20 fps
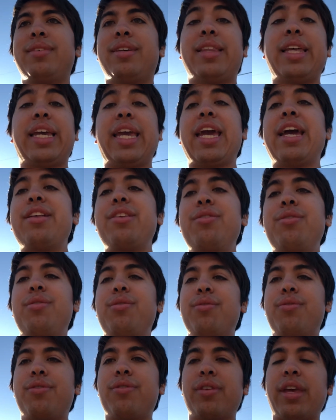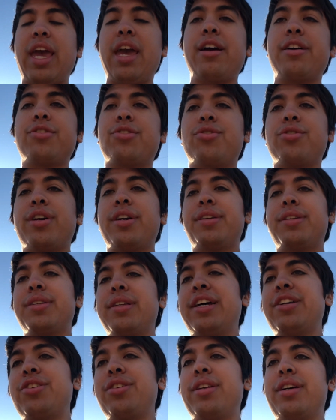They can't use Chaos Strike
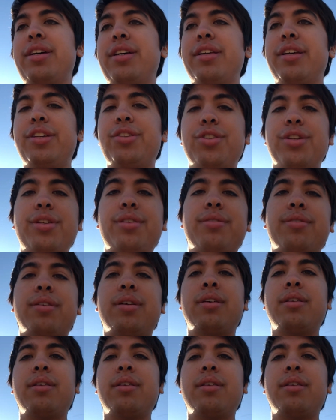/ Annihilation,